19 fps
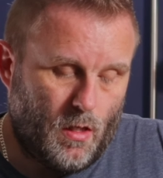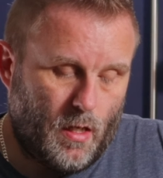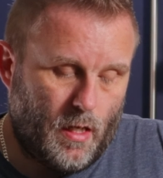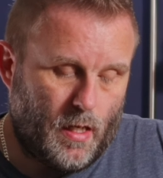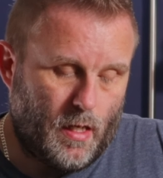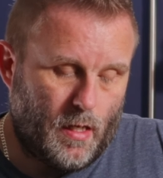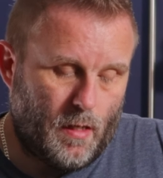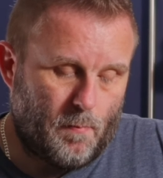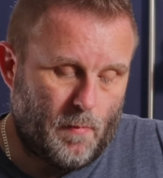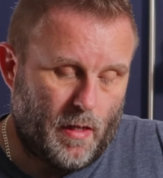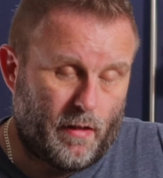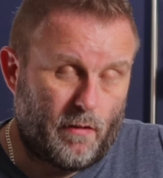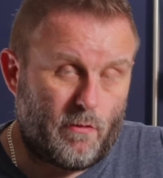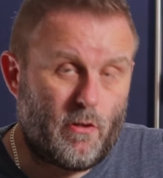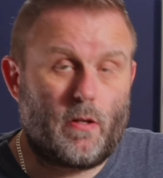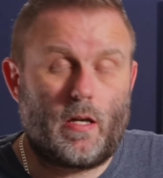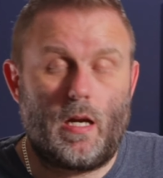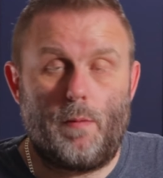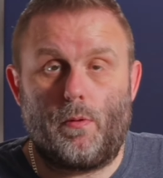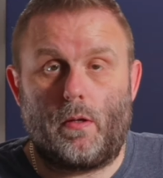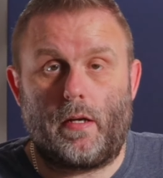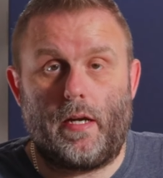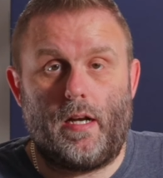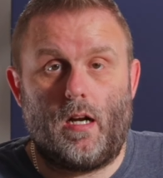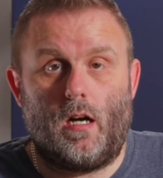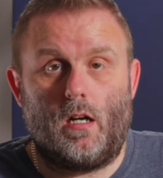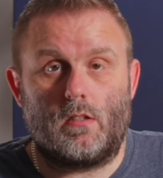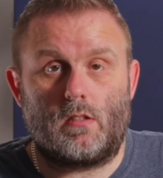And I do keep on
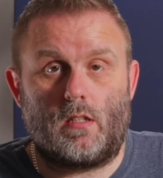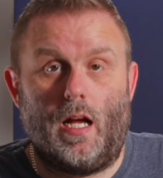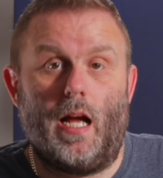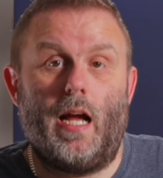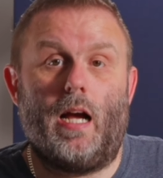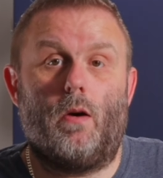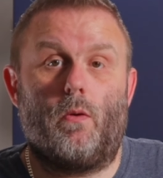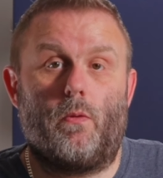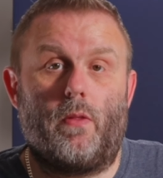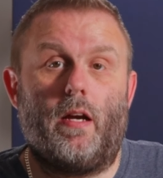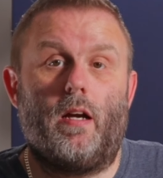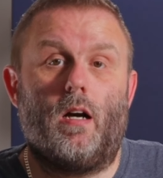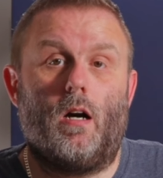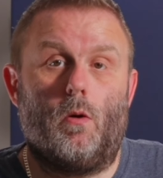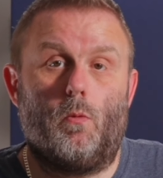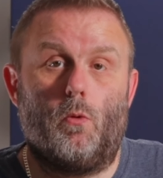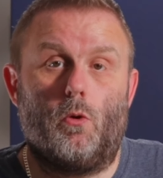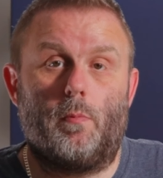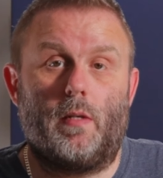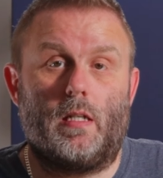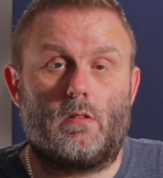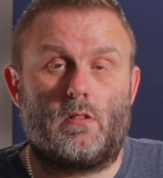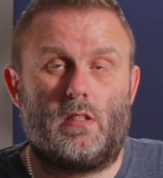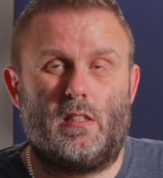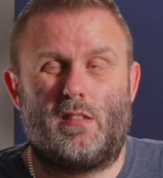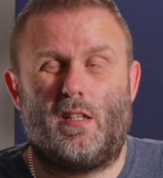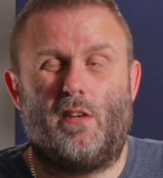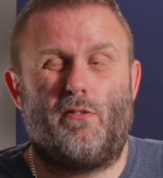getting asked how they are wall
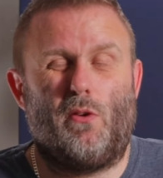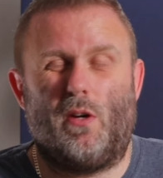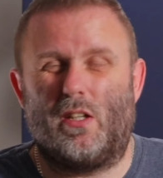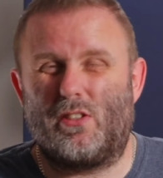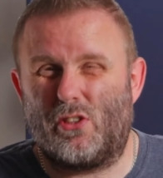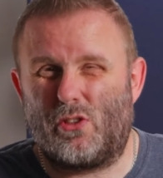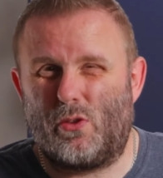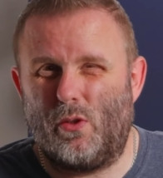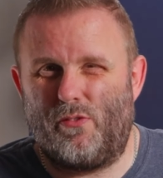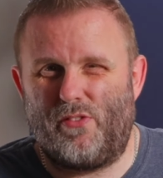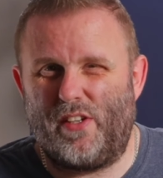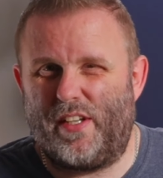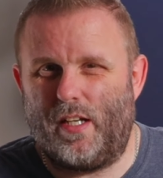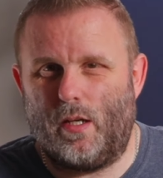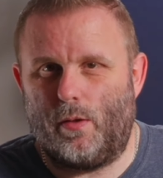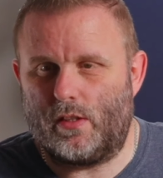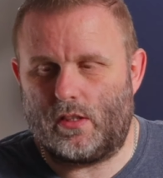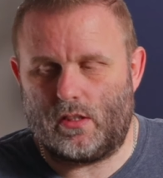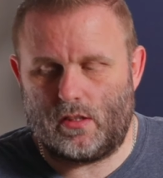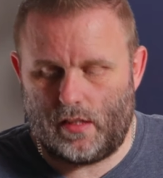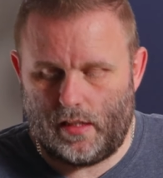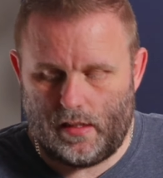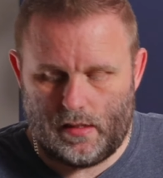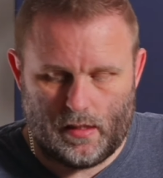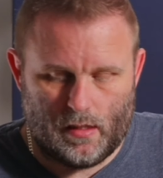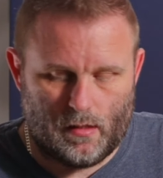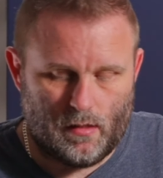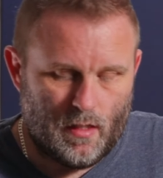mounted, so I thought I'd just do a video, it's just
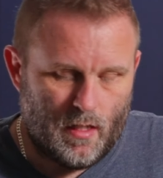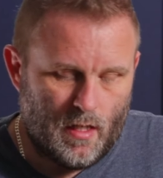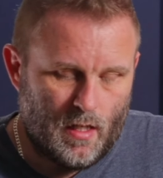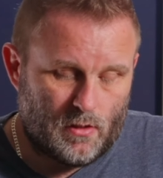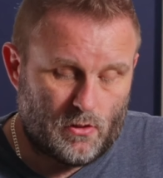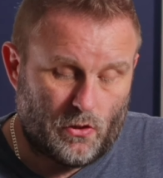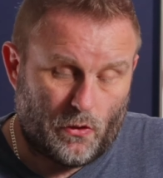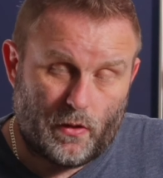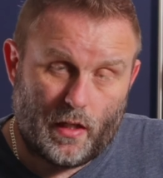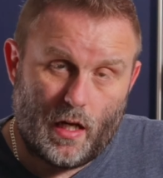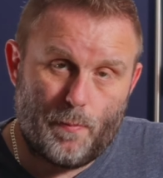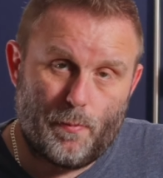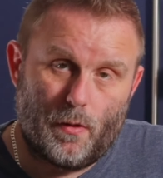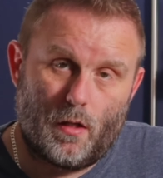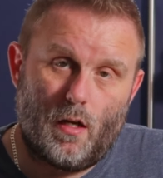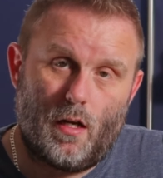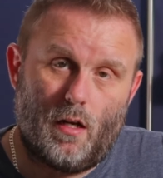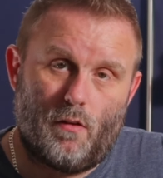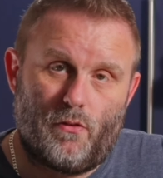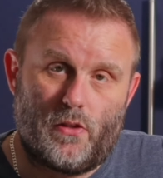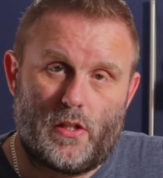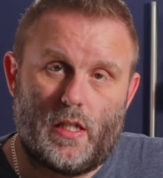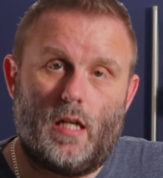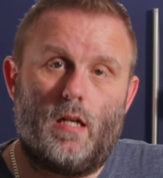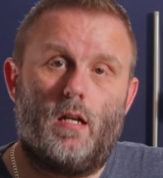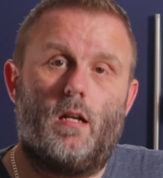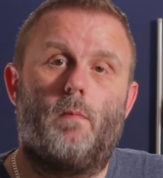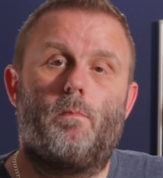easier. So keep an eye out for
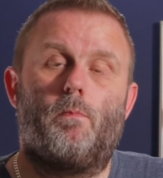that.